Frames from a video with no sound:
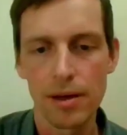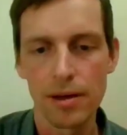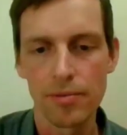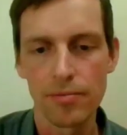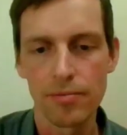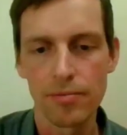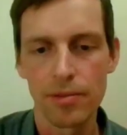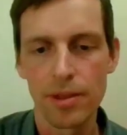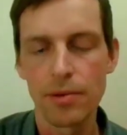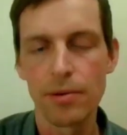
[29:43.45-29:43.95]
kind
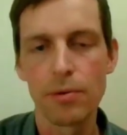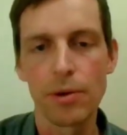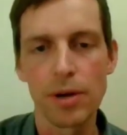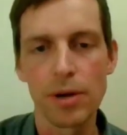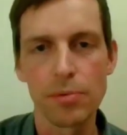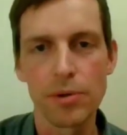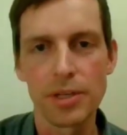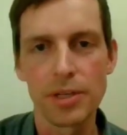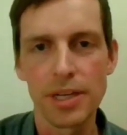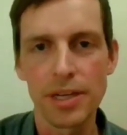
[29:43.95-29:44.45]
of thing we
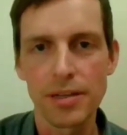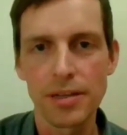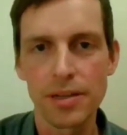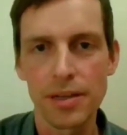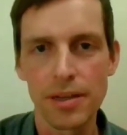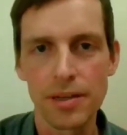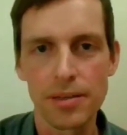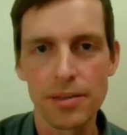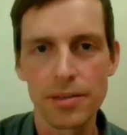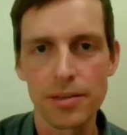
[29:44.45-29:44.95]
want to
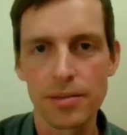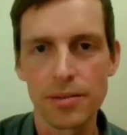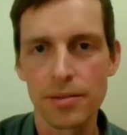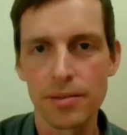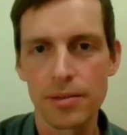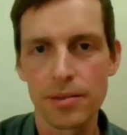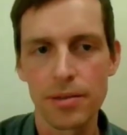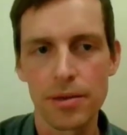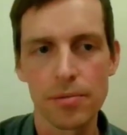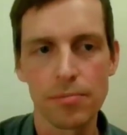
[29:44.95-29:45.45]
predict is
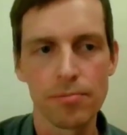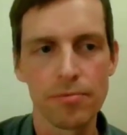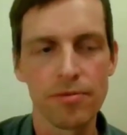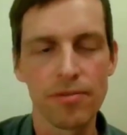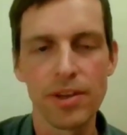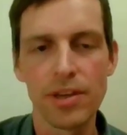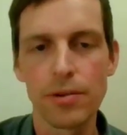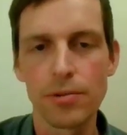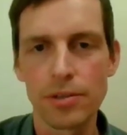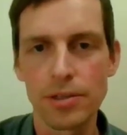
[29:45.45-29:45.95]

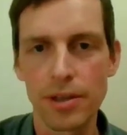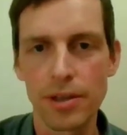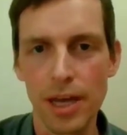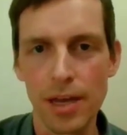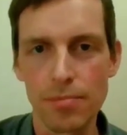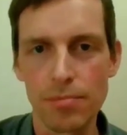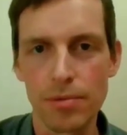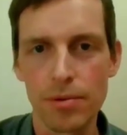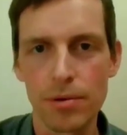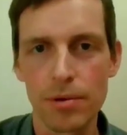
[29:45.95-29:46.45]
some
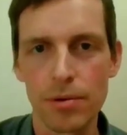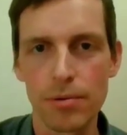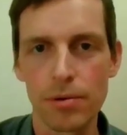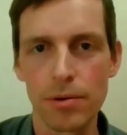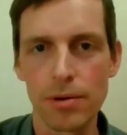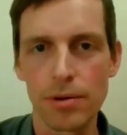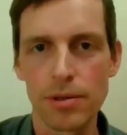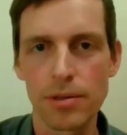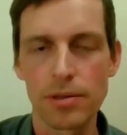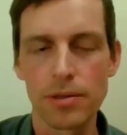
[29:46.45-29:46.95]
phenotype
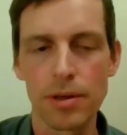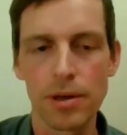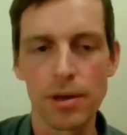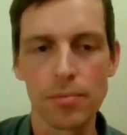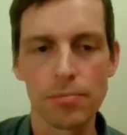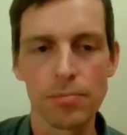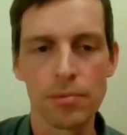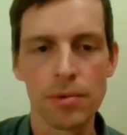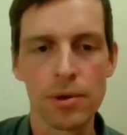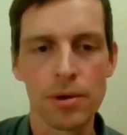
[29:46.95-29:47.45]
or
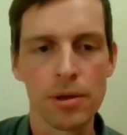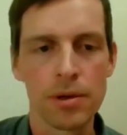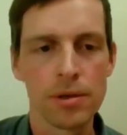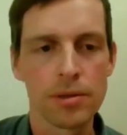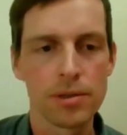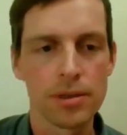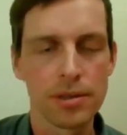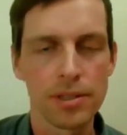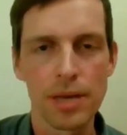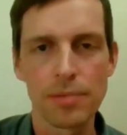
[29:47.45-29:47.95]
some
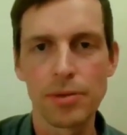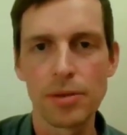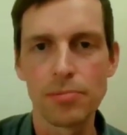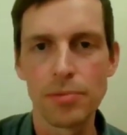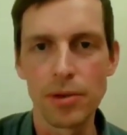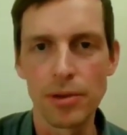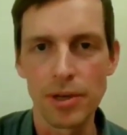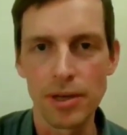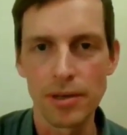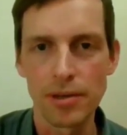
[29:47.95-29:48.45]

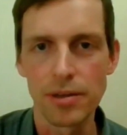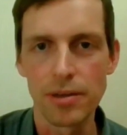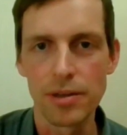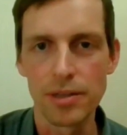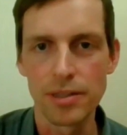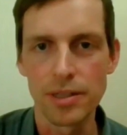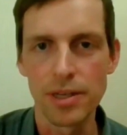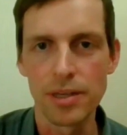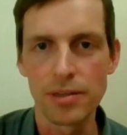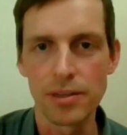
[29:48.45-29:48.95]
susceptibility to
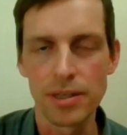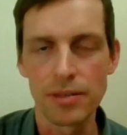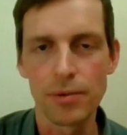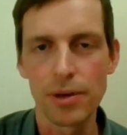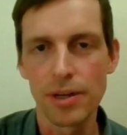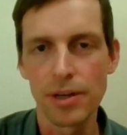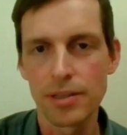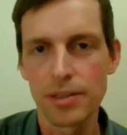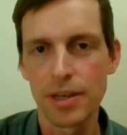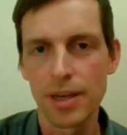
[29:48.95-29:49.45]
disease. And
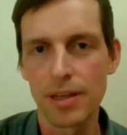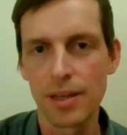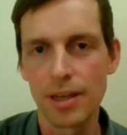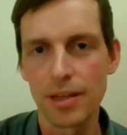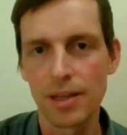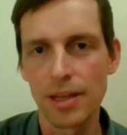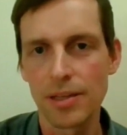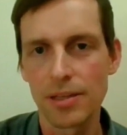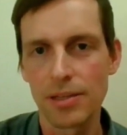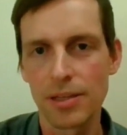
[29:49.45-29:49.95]
you want to say,
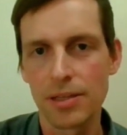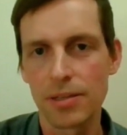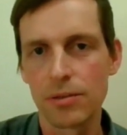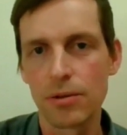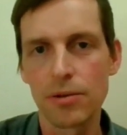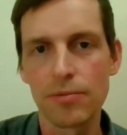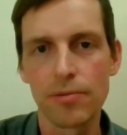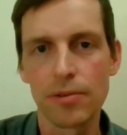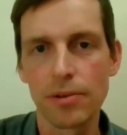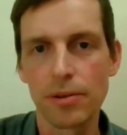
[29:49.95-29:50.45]
like, let's
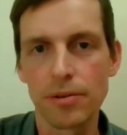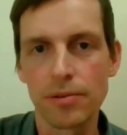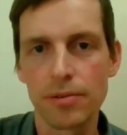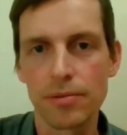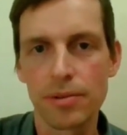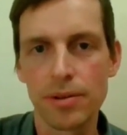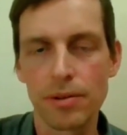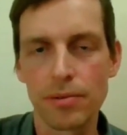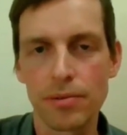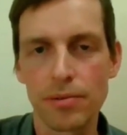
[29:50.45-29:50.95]
just look
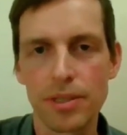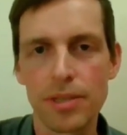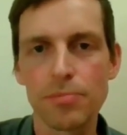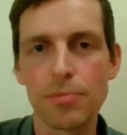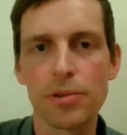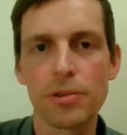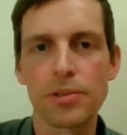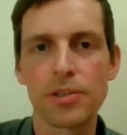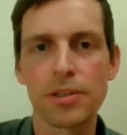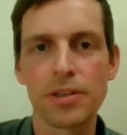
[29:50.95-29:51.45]
for,
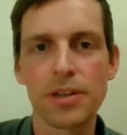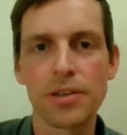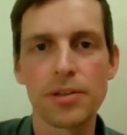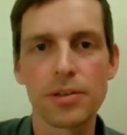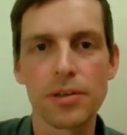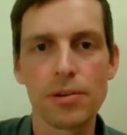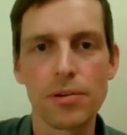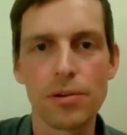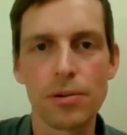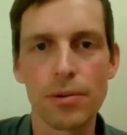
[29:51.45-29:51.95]
simple
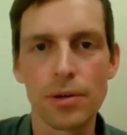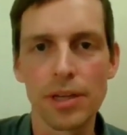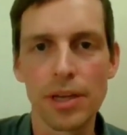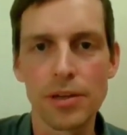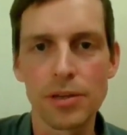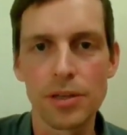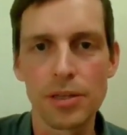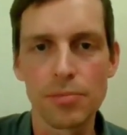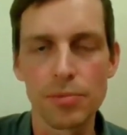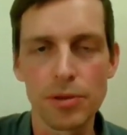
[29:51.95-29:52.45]
statistical
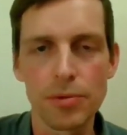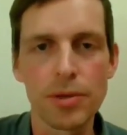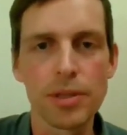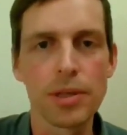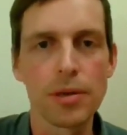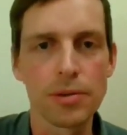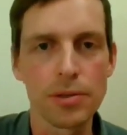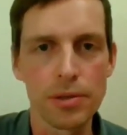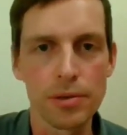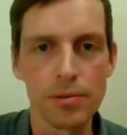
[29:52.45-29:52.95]
correlations
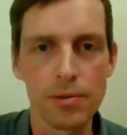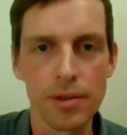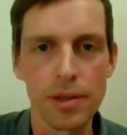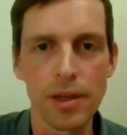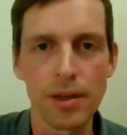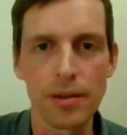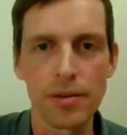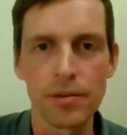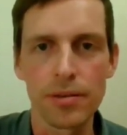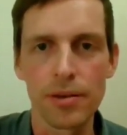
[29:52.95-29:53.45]
between those two
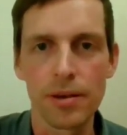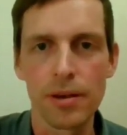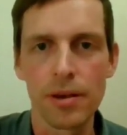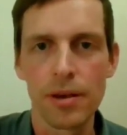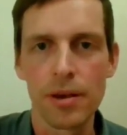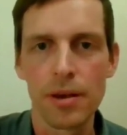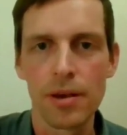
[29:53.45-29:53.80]
things.